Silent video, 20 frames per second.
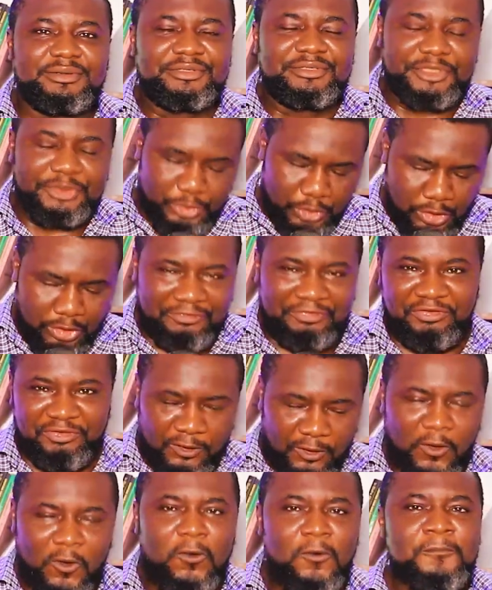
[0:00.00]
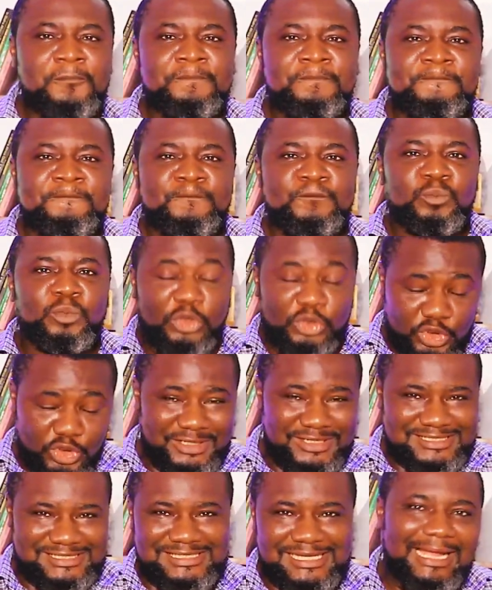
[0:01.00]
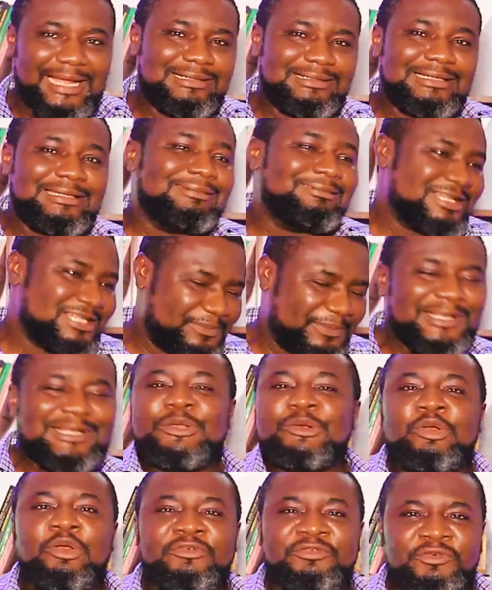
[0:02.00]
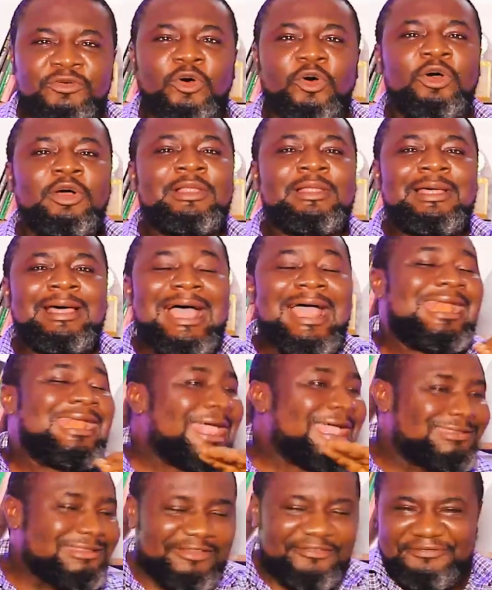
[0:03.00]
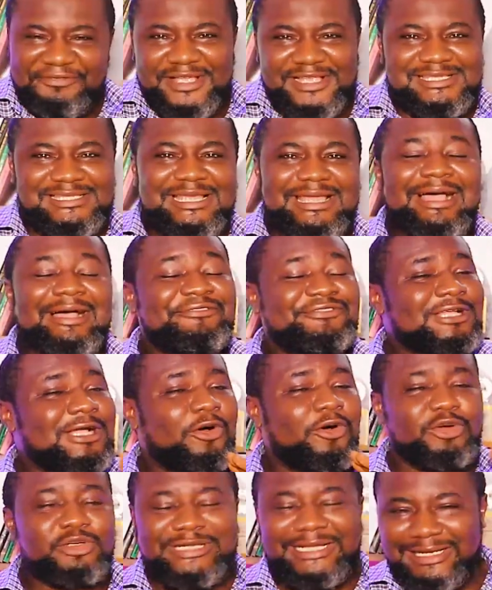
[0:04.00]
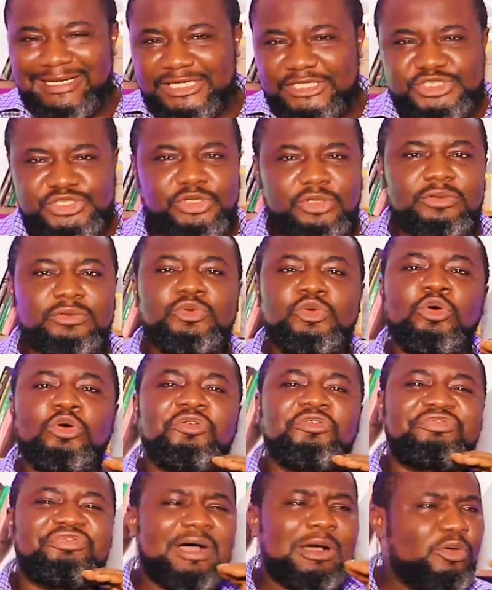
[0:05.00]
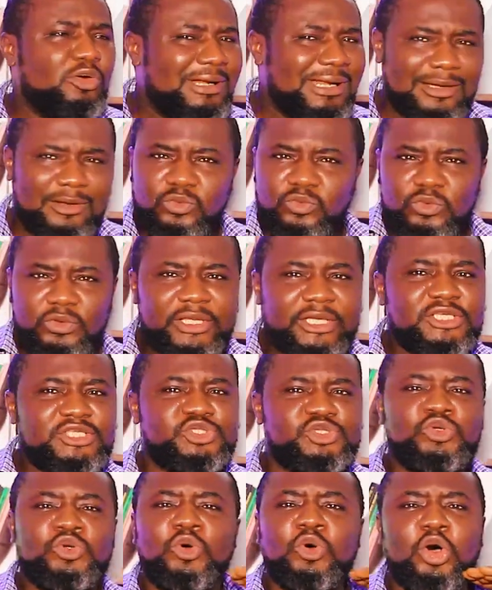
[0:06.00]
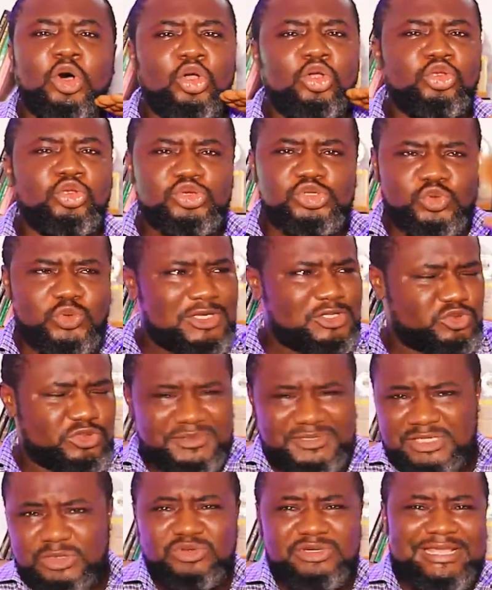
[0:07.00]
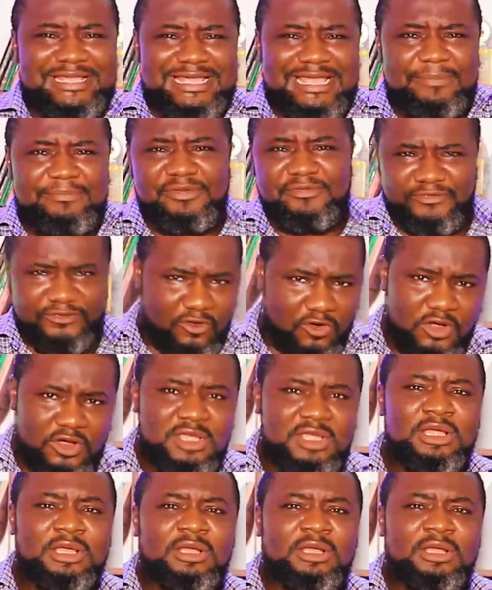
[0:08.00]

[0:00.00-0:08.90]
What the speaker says: the rule of law. You understand? They respect the rule of law. I like the fact, say, after all the election, no foul language, no all those ones, where they say with the year before,